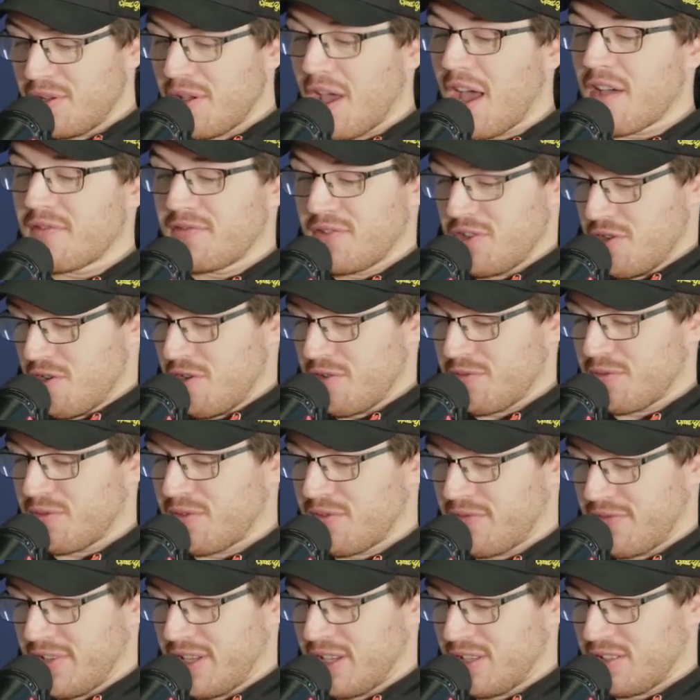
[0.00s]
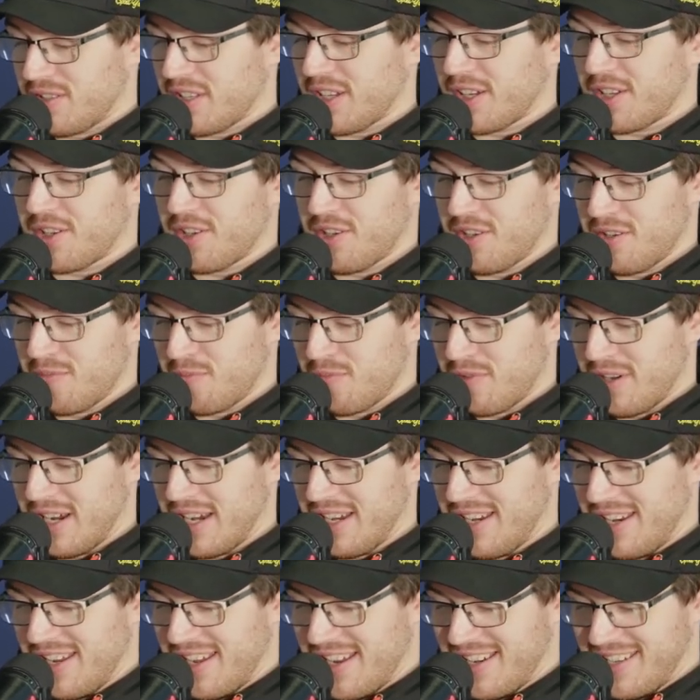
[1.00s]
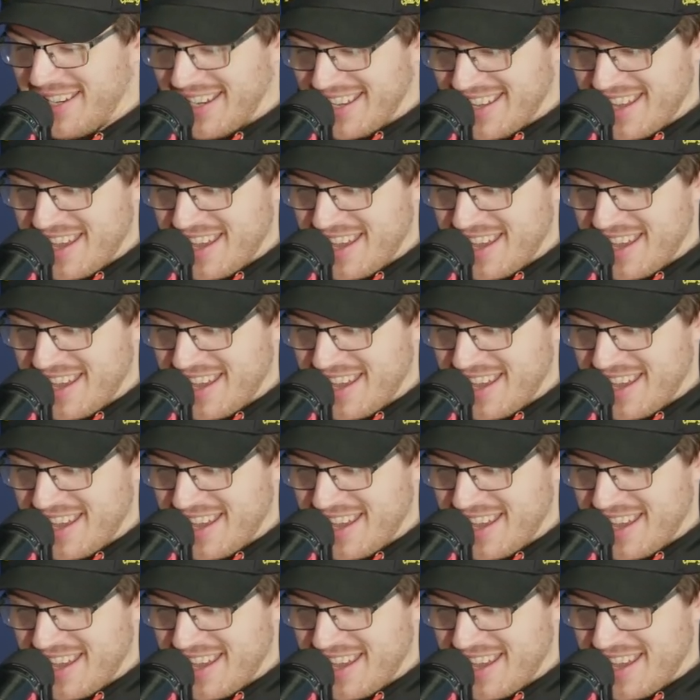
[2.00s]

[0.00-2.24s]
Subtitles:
have not revealed a curb weight yet,